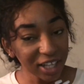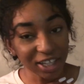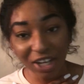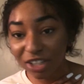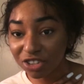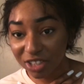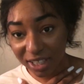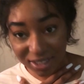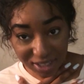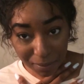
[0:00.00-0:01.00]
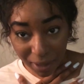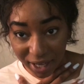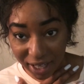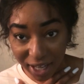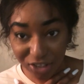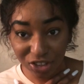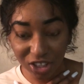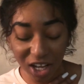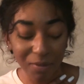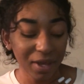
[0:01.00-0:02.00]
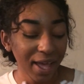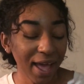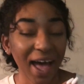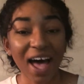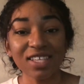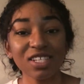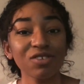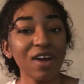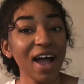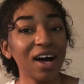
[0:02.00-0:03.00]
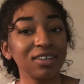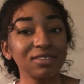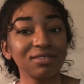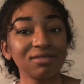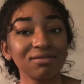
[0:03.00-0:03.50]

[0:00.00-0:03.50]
like you're interested in somebody at your job, ask around.